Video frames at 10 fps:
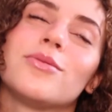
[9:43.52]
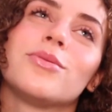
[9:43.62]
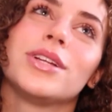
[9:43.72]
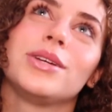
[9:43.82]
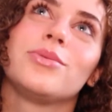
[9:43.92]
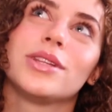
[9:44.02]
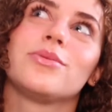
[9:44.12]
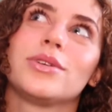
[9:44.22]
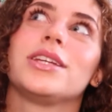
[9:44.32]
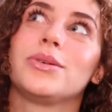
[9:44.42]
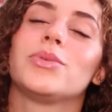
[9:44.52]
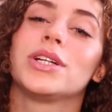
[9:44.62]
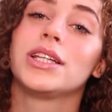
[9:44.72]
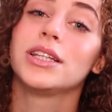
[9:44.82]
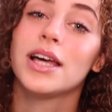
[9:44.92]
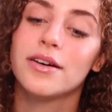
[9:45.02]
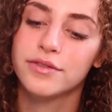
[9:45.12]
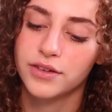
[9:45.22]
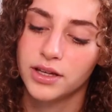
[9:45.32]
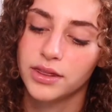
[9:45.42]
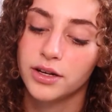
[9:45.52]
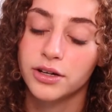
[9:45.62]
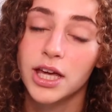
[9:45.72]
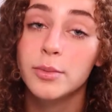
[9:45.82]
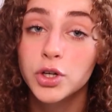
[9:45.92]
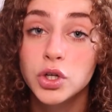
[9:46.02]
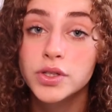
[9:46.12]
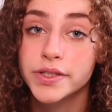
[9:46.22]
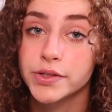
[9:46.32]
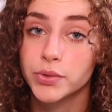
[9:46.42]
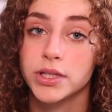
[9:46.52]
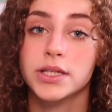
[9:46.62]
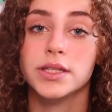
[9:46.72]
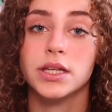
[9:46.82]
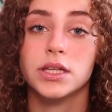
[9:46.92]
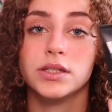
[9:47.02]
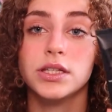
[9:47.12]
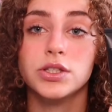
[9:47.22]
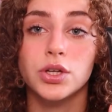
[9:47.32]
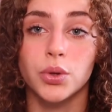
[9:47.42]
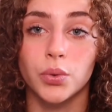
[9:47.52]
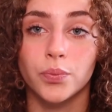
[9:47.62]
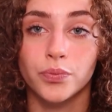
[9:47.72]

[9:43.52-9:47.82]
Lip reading: really, really, really, really love that are chemical sunscreens is these two.